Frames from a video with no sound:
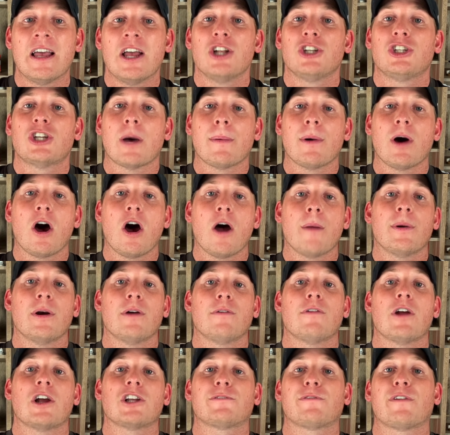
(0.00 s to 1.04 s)
Chuba Hubbard
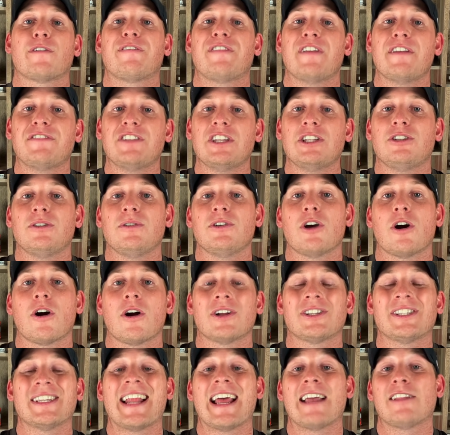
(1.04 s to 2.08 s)
rushed for 52
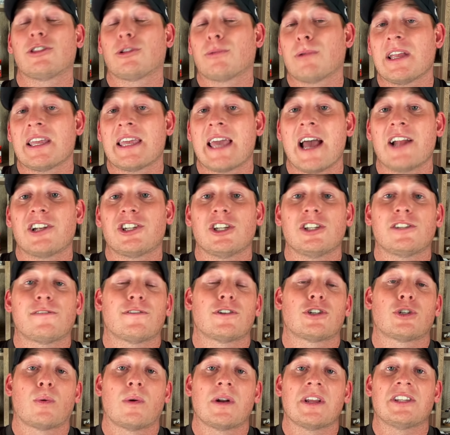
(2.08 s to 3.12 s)
yards and had three catches for
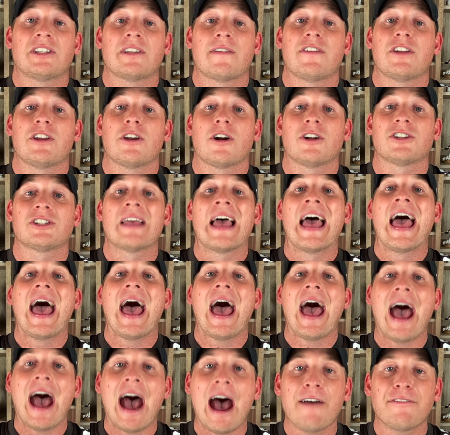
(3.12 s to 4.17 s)
27 yards
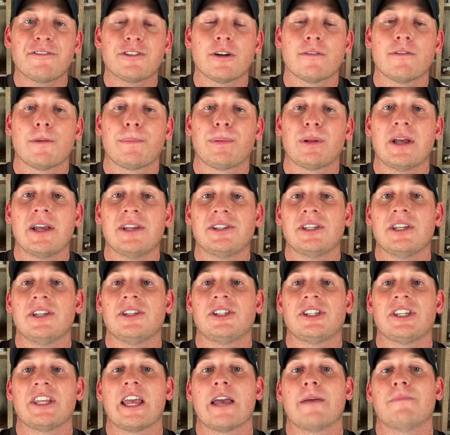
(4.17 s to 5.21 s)
after replacing
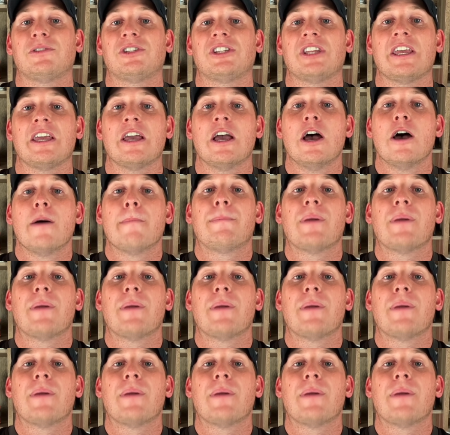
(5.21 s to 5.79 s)
CMC,